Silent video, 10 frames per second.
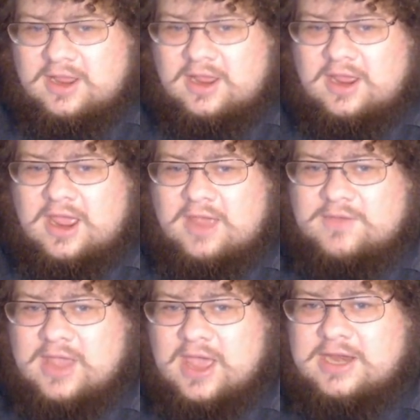
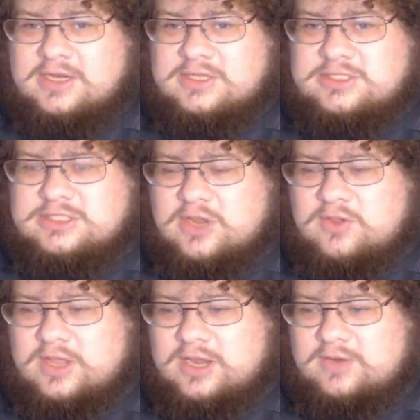I've got it
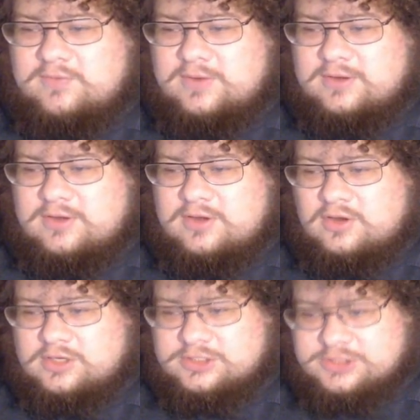so that if it
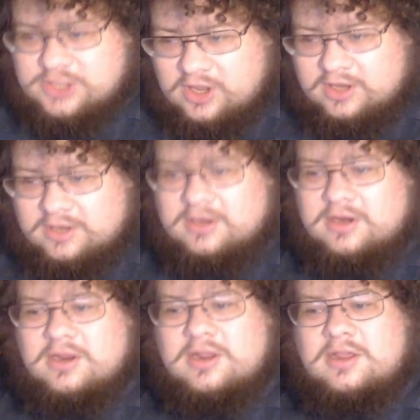turns on,
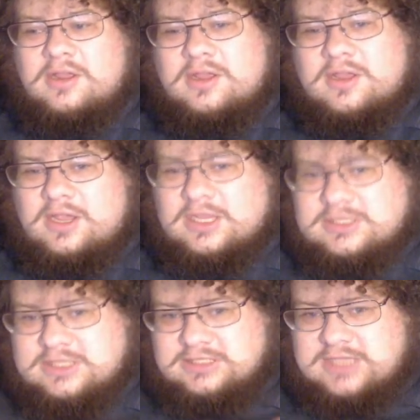
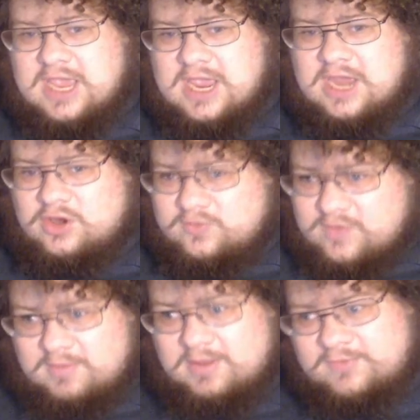it says, "Hey, I know you
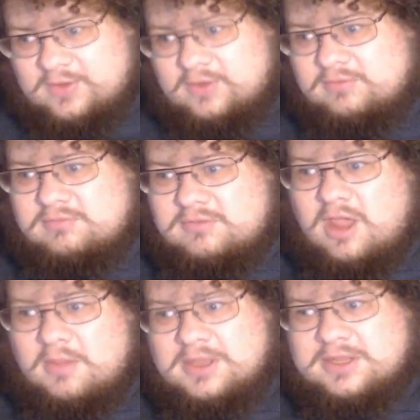got my phone.
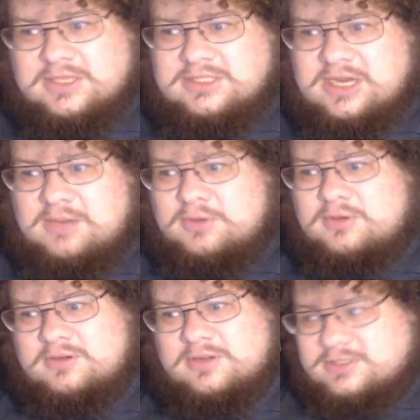Call me at this
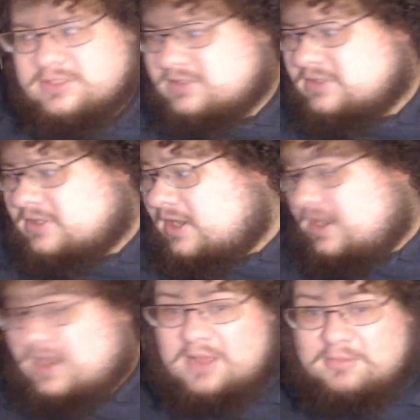number because
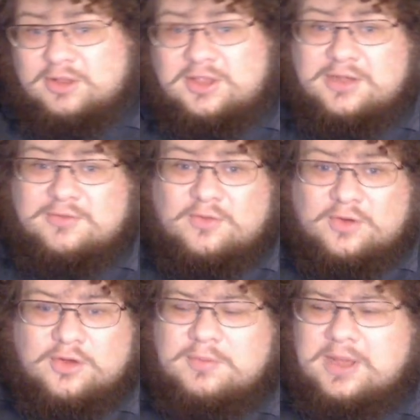I'm looking
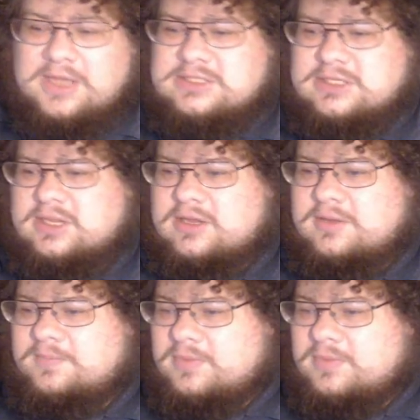for you," basically.